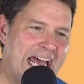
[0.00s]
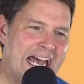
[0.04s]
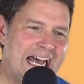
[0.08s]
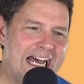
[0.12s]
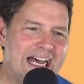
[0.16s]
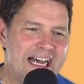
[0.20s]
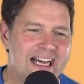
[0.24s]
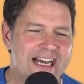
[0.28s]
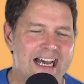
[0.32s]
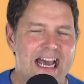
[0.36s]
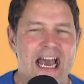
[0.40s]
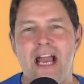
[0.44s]

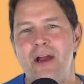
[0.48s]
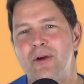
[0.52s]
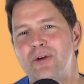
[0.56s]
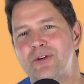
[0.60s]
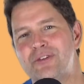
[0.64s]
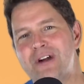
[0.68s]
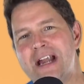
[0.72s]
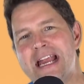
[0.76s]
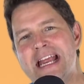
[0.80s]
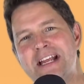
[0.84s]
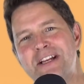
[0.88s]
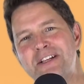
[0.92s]
I
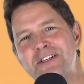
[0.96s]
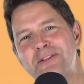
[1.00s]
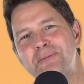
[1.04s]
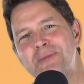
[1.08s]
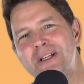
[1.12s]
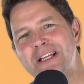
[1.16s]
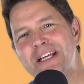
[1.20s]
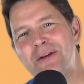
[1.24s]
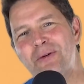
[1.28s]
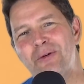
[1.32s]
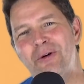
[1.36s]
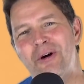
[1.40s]

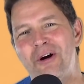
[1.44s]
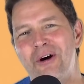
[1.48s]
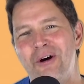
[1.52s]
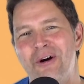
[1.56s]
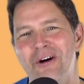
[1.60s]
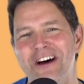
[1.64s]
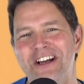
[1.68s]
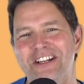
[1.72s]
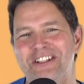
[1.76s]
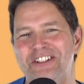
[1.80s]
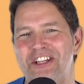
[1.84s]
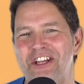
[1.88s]
randomly
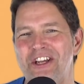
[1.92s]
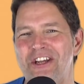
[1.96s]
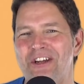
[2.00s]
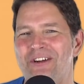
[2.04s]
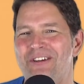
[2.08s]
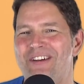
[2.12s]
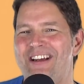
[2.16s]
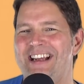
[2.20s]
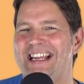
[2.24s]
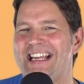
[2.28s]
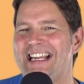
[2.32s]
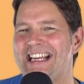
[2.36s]
want
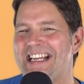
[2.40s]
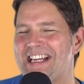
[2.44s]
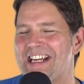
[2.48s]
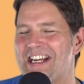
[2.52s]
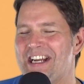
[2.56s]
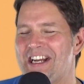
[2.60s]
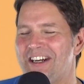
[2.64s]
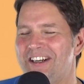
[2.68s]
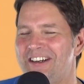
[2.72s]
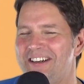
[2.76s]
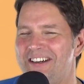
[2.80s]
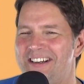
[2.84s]
to
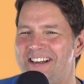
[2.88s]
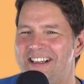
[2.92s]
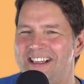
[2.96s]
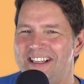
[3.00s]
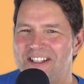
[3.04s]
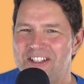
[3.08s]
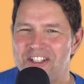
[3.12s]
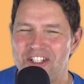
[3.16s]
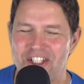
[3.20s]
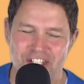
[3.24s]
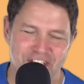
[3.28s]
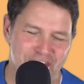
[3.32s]

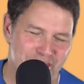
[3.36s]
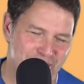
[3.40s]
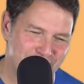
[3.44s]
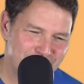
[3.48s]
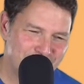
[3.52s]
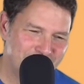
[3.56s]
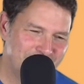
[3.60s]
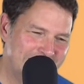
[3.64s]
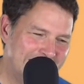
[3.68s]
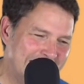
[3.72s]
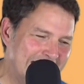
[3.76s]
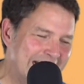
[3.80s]
encourage
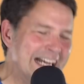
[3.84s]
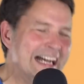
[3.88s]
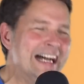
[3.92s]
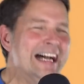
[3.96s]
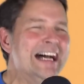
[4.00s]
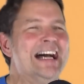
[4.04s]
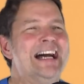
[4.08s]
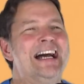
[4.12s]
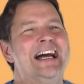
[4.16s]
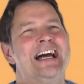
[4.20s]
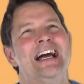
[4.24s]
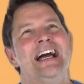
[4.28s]
you.
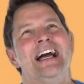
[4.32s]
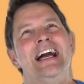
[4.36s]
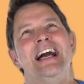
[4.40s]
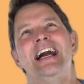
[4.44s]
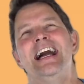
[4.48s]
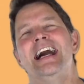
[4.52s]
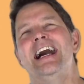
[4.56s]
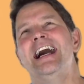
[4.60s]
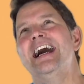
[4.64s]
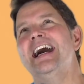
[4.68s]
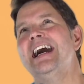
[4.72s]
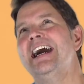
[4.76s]

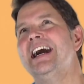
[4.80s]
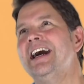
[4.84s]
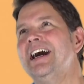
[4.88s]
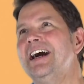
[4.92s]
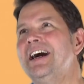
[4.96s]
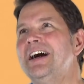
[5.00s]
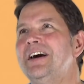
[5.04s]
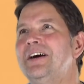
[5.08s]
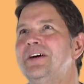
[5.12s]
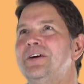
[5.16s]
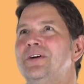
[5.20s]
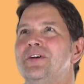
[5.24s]

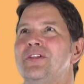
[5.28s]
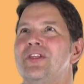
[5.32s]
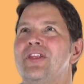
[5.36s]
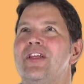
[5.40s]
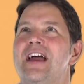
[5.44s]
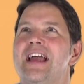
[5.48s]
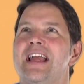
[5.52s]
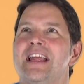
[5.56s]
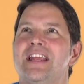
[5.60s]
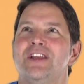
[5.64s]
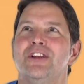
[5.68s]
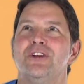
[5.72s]
Oh,
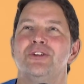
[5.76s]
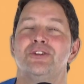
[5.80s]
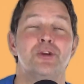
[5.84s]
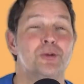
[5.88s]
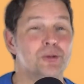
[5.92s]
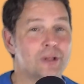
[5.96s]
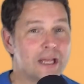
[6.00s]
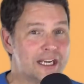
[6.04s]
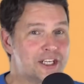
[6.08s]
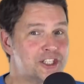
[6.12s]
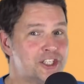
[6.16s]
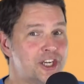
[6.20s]
thank you. To
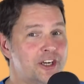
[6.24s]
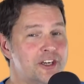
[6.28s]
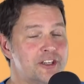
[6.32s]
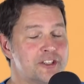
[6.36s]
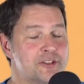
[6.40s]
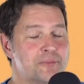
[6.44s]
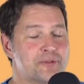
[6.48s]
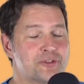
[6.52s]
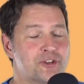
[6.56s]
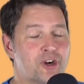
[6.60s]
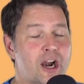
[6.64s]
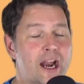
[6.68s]
like, share, and
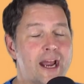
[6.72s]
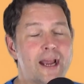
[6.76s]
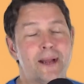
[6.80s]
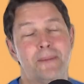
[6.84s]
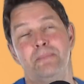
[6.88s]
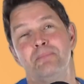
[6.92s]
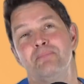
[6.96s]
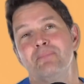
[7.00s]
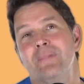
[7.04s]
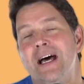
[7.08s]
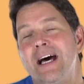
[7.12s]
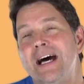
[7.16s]
subscribe.
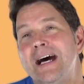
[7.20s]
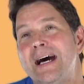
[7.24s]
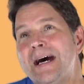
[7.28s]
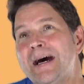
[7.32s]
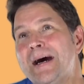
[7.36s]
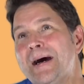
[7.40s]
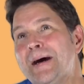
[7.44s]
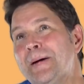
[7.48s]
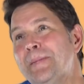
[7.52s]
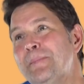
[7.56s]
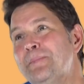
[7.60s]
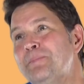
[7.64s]

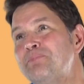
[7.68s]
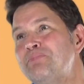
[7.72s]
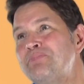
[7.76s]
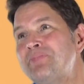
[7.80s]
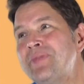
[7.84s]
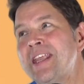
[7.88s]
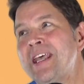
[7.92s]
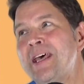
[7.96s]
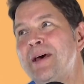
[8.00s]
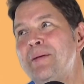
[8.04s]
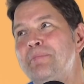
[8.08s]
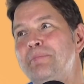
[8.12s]
But
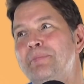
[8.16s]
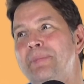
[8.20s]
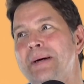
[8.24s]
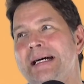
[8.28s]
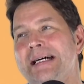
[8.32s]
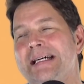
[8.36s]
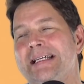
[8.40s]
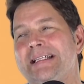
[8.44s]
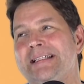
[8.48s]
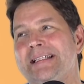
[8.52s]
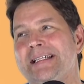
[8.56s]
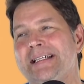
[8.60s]

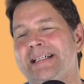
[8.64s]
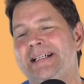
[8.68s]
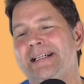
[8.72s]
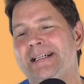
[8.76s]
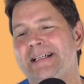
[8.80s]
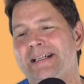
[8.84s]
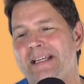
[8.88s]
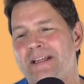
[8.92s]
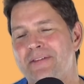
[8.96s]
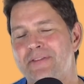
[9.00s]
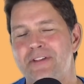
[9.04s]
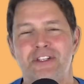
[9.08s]

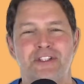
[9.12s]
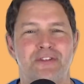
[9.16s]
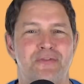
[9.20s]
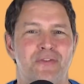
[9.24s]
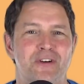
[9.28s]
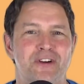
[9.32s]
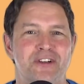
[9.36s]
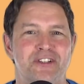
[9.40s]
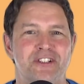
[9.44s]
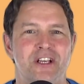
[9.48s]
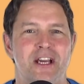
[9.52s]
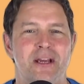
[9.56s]
if this is the
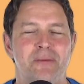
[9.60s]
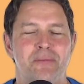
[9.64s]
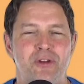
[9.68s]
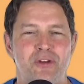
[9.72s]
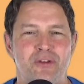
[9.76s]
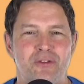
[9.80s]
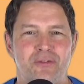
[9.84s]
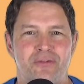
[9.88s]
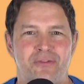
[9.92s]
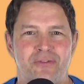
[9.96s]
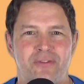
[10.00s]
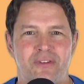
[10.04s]
first time
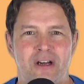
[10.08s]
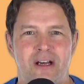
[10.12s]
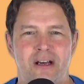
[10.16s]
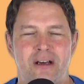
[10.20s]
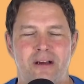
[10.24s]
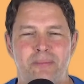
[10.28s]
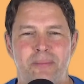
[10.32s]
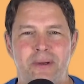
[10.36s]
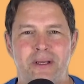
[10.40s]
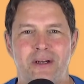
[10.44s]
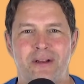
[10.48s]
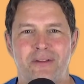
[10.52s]
you've
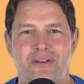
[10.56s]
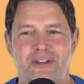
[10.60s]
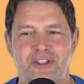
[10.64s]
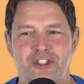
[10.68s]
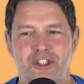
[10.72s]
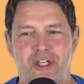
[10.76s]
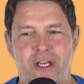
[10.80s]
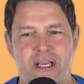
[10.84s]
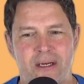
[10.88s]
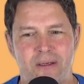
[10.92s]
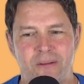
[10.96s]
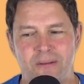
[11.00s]
been on this
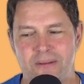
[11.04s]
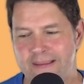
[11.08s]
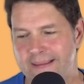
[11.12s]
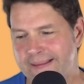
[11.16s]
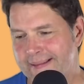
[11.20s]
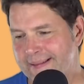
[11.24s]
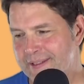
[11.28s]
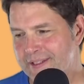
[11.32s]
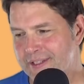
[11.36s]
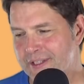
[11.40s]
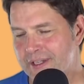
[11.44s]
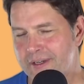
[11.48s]
channel,
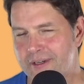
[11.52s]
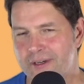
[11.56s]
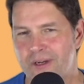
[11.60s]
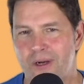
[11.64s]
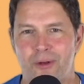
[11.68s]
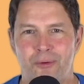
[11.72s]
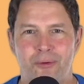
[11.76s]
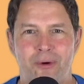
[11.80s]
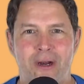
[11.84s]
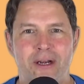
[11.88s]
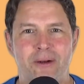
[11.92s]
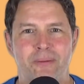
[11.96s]
it's
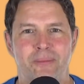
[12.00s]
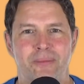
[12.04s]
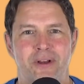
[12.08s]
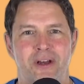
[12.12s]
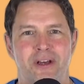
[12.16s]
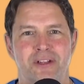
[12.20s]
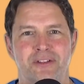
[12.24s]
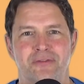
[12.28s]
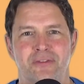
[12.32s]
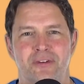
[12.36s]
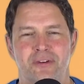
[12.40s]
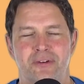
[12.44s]
called Random
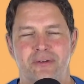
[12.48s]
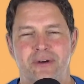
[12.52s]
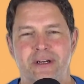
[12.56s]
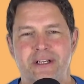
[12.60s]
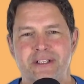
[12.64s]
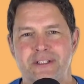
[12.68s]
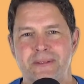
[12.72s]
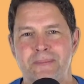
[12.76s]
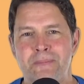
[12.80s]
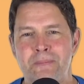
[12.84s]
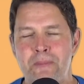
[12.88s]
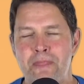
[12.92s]
Thoughts for a
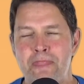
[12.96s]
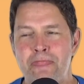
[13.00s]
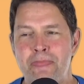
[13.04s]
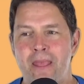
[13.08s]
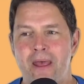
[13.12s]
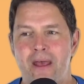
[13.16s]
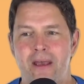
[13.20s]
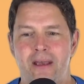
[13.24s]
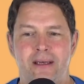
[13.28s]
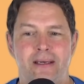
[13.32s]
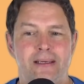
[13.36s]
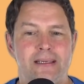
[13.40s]
reason,
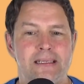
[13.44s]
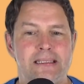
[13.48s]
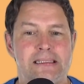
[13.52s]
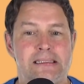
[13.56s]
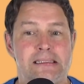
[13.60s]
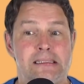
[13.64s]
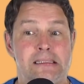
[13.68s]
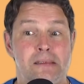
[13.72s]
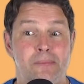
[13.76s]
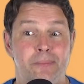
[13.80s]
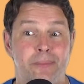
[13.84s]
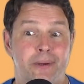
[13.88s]

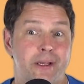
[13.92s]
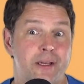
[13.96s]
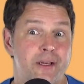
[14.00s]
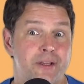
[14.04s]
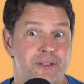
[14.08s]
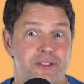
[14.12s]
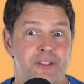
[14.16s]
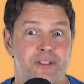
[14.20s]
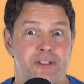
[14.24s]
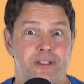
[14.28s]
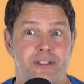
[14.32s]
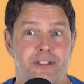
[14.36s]

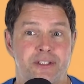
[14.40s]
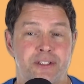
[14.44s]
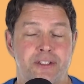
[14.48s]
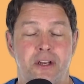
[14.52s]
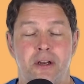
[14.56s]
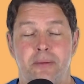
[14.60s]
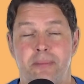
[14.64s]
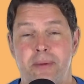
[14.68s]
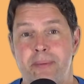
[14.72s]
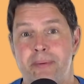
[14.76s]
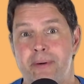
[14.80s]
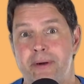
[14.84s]
because this is
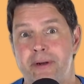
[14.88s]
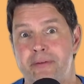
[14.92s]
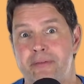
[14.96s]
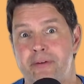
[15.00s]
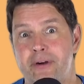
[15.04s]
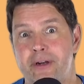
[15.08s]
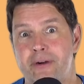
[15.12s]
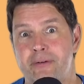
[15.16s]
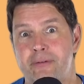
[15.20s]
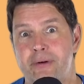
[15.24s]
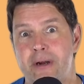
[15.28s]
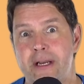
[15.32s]
going to be pretty
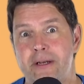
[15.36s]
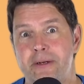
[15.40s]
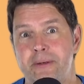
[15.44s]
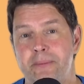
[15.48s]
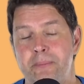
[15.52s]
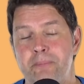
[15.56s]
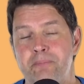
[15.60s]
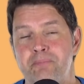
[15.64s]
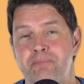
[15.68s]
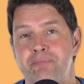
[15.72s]
freaking random.